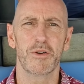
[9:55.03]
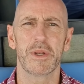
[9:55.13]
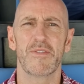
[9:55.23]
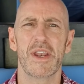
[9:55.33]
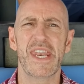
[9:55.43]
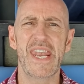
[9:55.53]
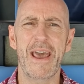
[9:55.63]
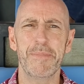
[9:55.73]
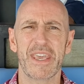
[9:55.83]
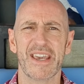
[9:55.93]
little bit of a
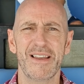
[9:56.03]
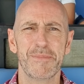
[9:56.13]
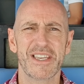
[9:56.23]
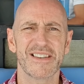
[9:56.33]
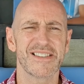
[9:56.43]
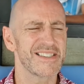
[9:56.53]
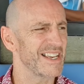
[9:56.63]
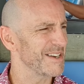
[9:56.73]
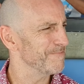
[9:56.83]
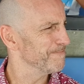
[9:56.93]
nap here because
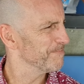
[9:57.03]
um,